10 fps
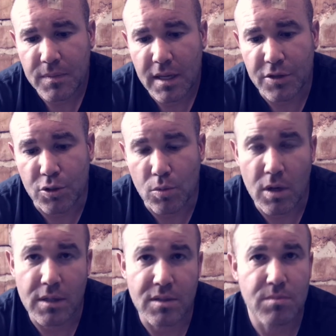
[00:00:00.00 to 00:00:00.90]
and you
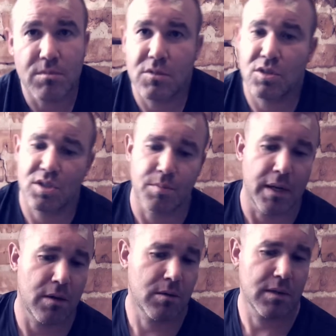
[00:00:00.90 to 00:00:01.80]
want to
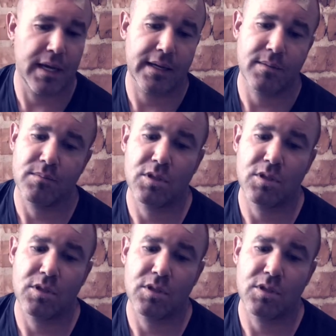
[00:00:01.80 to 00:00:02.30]
smell like